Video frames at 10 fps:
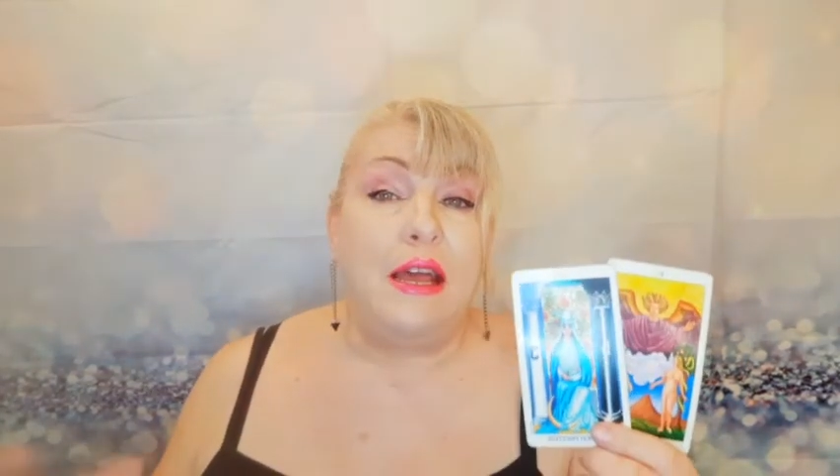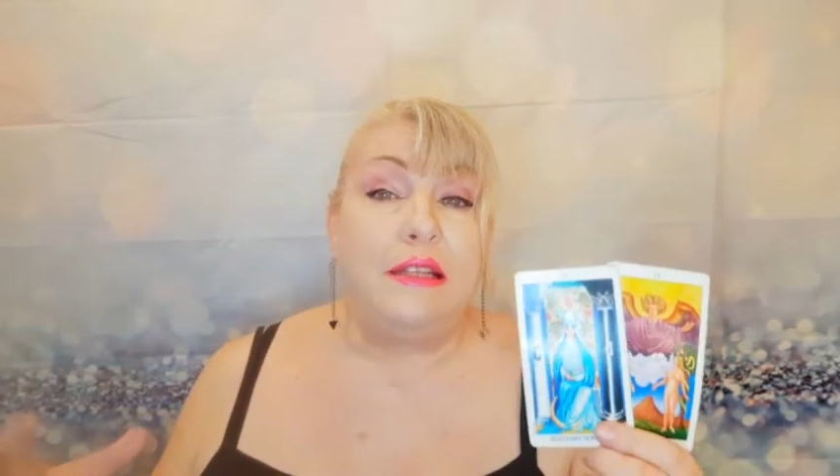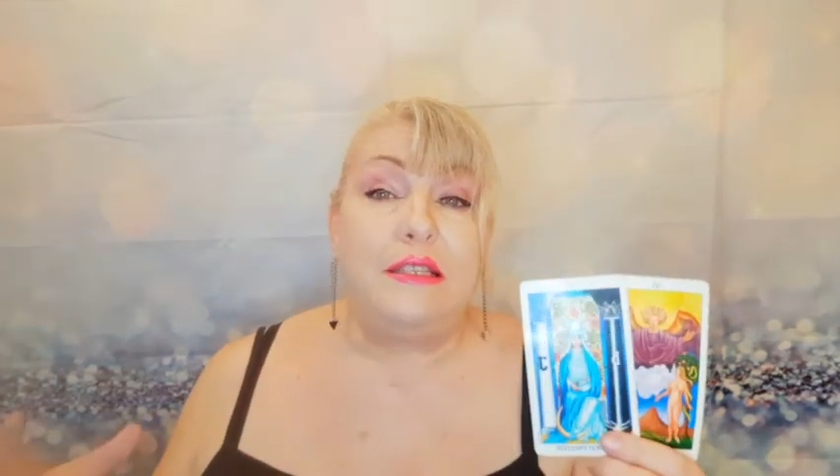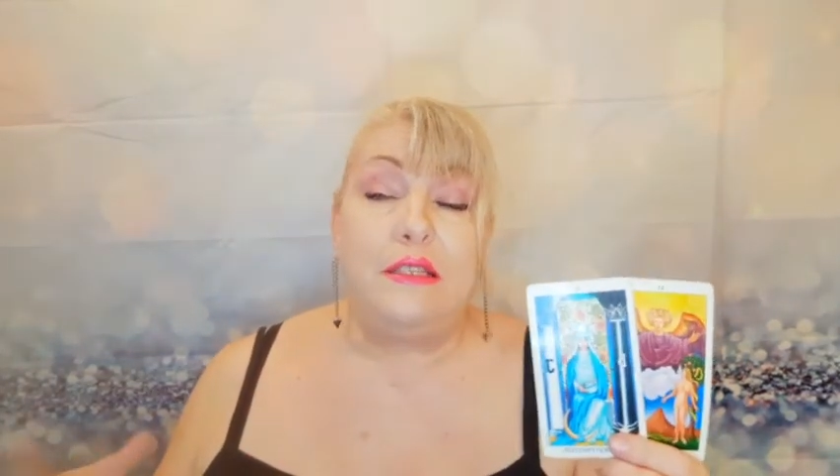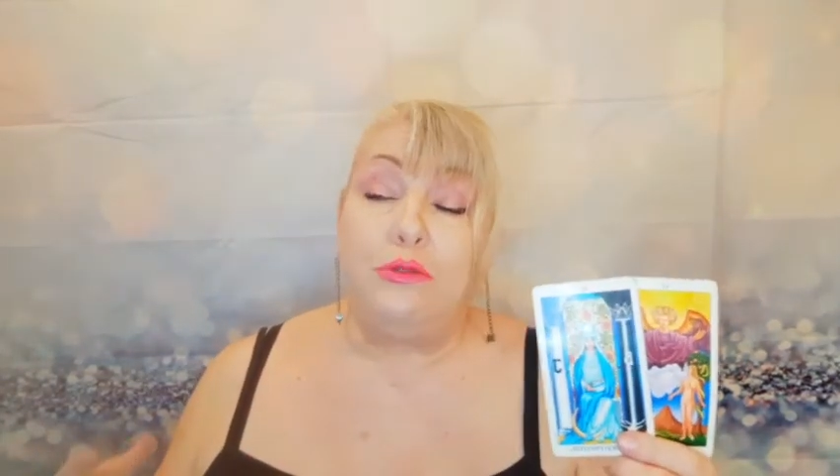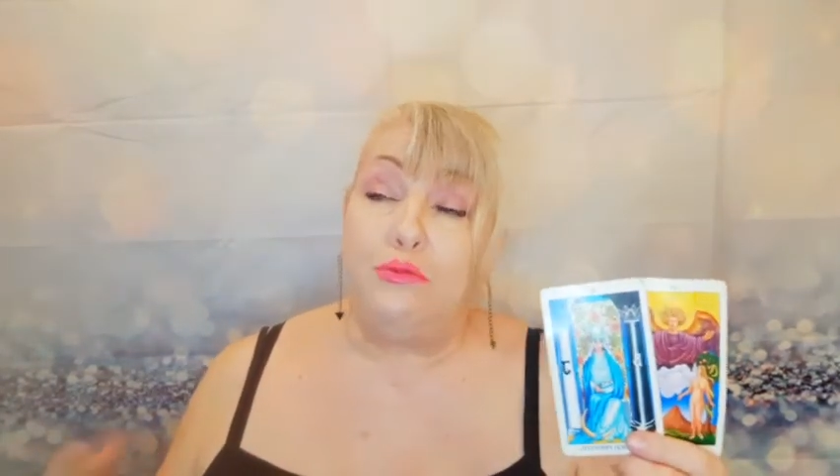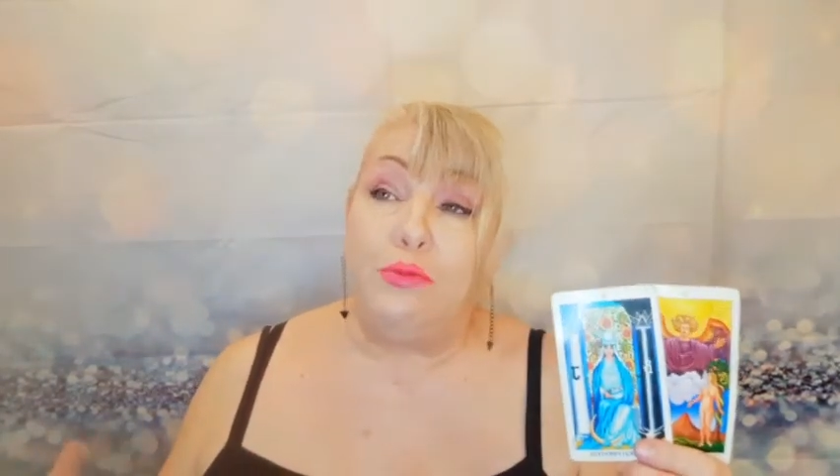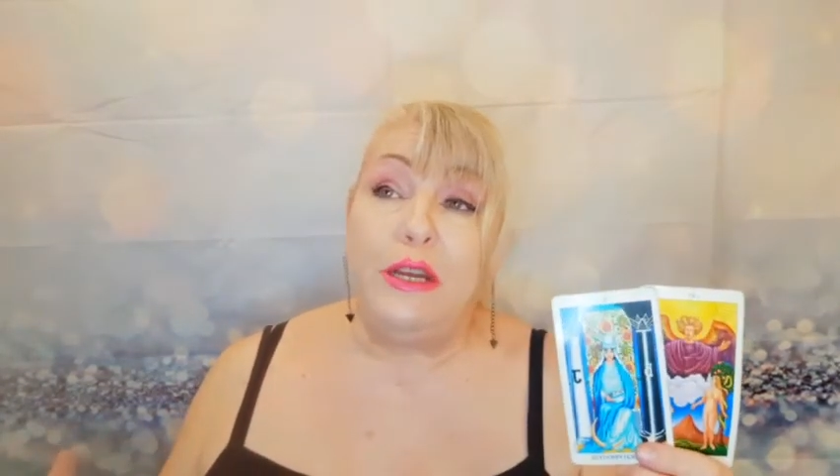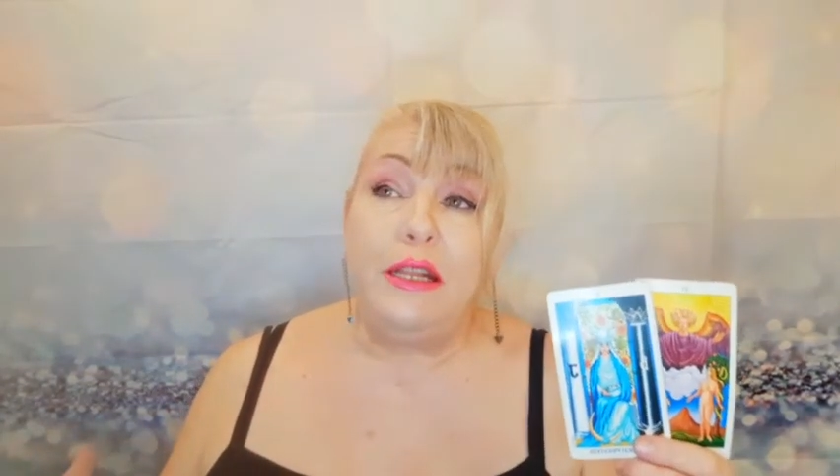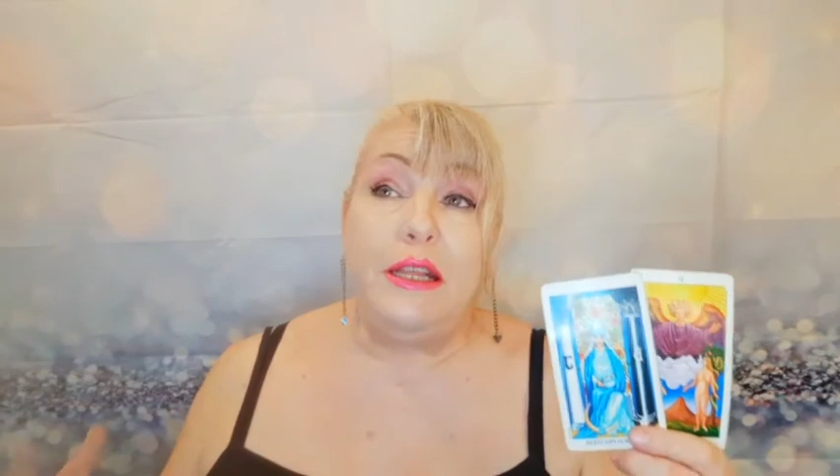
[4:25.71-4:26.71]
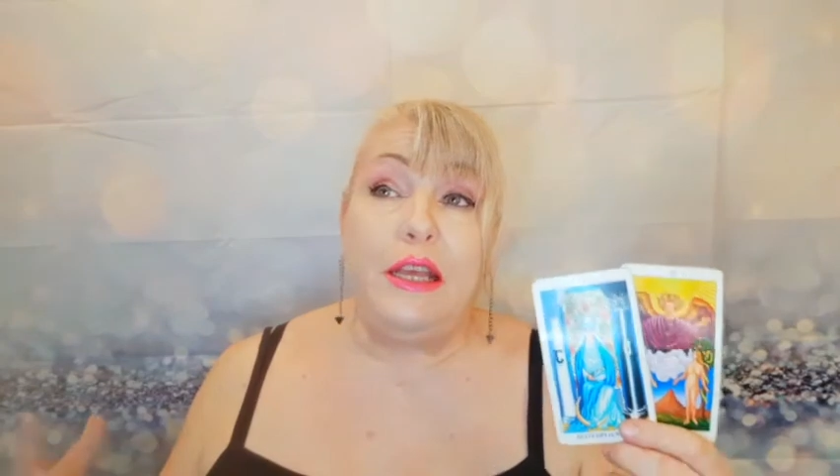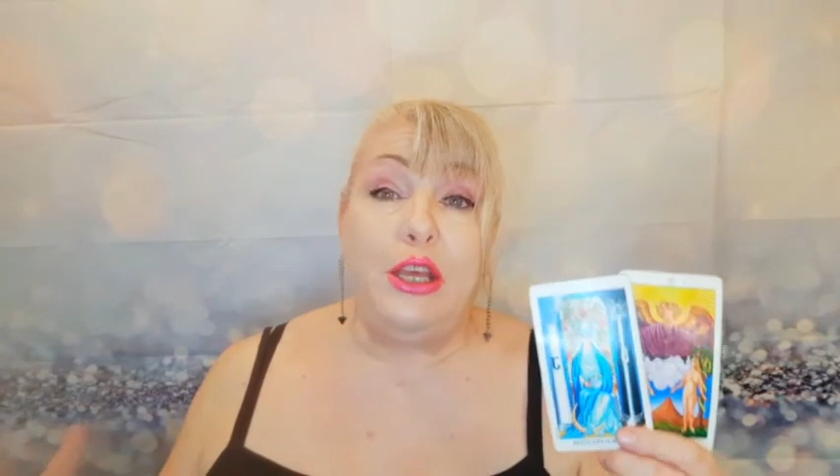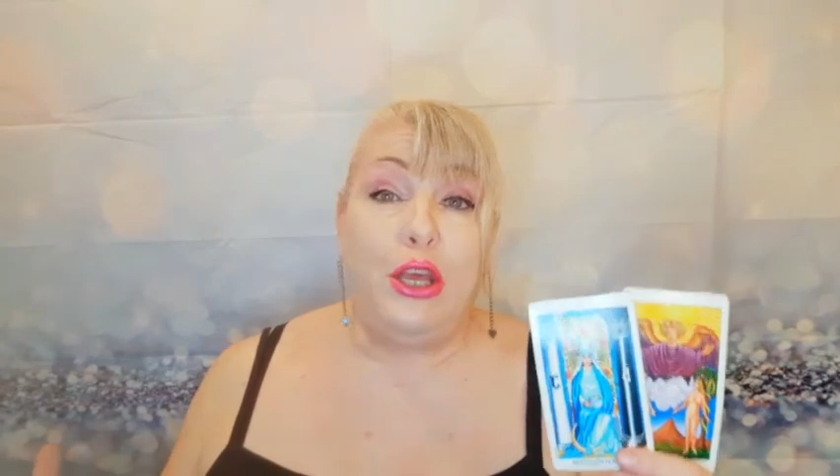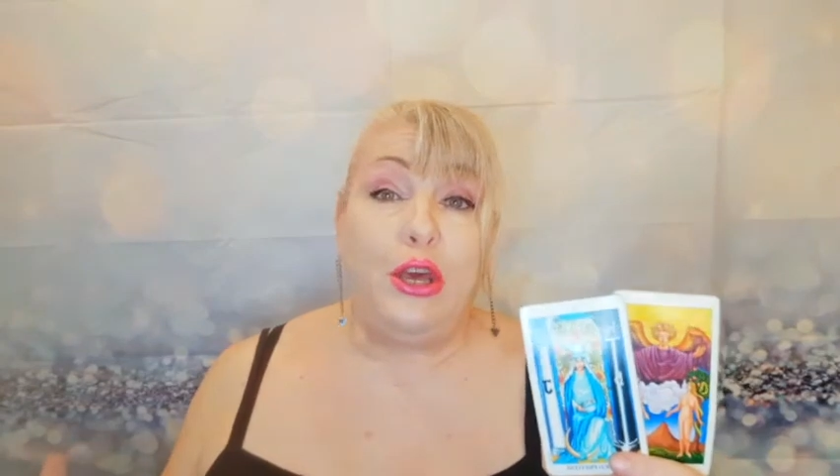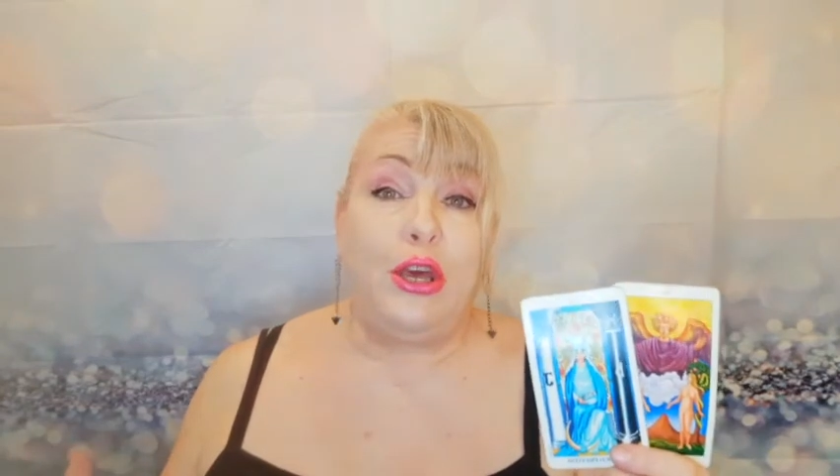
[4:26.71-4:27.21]
And this is
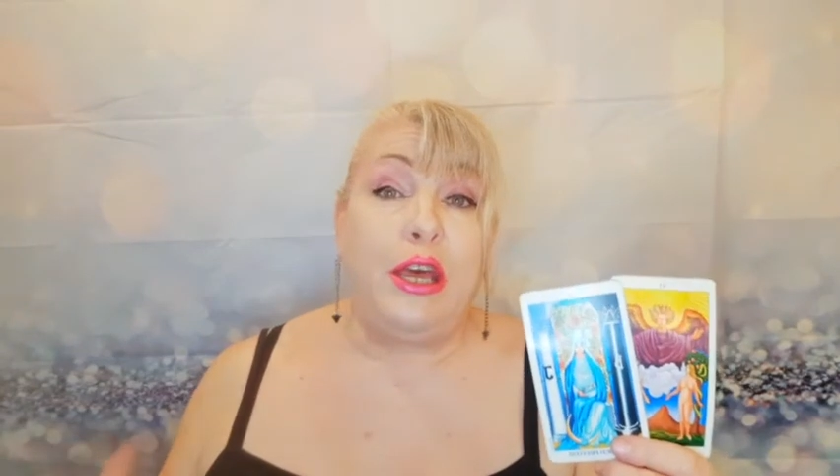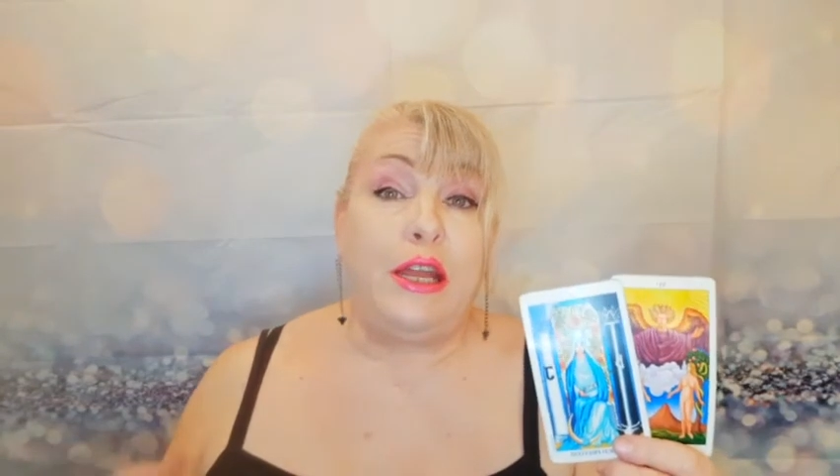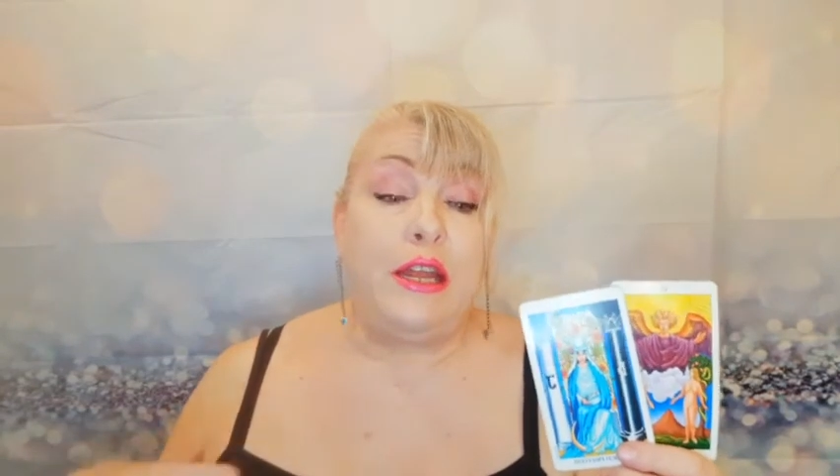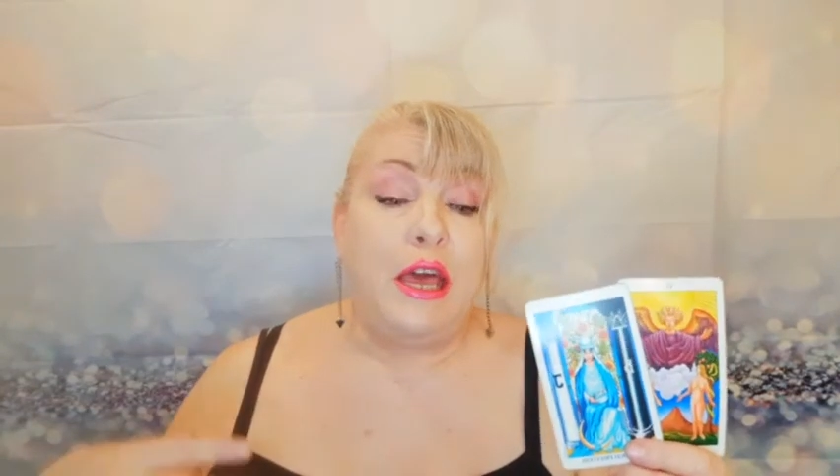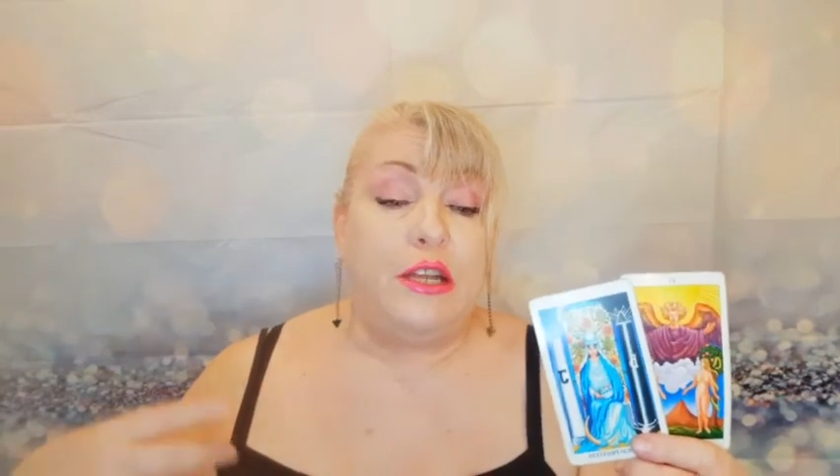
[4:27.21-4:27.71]
really good